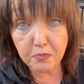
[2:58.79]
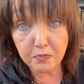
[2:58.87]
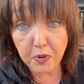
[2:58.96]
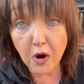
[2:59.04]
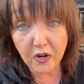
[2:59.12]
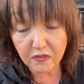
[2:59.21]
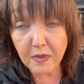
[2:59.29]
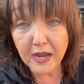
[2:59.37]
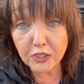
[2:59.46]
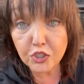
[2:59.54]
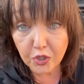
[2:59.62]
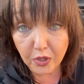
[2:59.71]
part of my
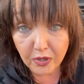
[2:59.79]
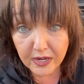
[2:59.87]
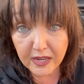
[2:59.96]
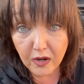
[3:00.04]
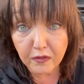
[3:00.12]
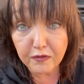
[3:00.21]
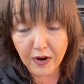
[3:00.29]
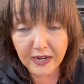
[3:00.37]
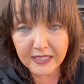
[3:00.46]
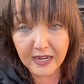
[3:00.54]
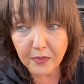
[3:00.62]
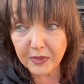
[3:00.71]
journey on
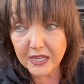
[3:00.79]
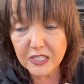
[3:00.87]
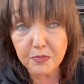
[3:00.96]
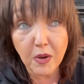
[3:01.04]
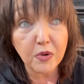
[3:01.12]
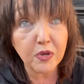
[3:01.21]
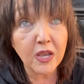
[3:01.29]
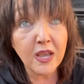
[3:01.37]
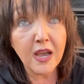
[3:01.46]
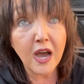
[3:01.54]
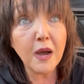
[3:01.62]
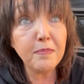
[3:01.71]
Friday night when I spoke
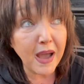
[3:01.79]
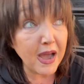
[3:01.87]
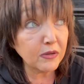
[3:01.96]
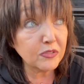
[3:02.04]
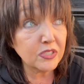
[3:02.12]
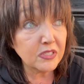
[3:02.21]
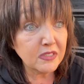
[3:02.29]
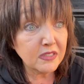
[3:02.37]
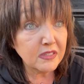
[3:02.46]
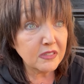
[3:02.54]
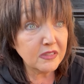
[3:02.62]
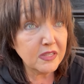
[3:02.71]
about
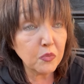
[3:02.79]
the,